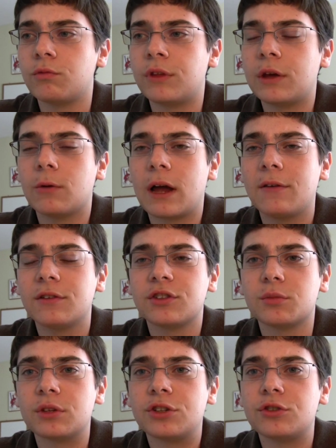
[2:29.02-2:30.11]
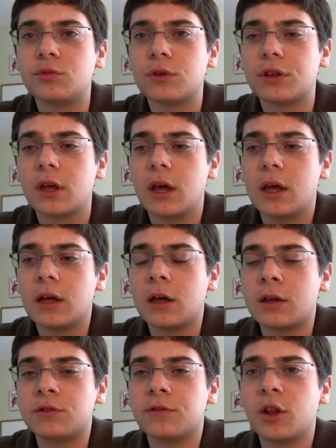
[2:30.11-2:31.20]
They were having some issues with
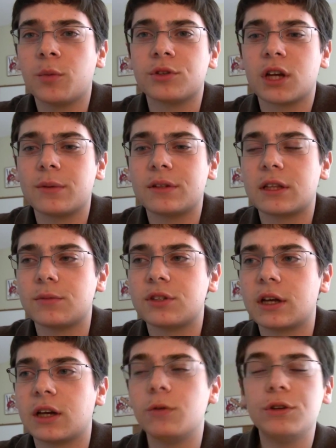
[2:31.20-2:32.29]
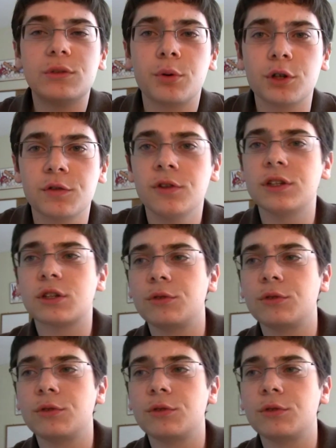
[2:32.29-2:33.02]
developers coming to them saying, can we use push for this?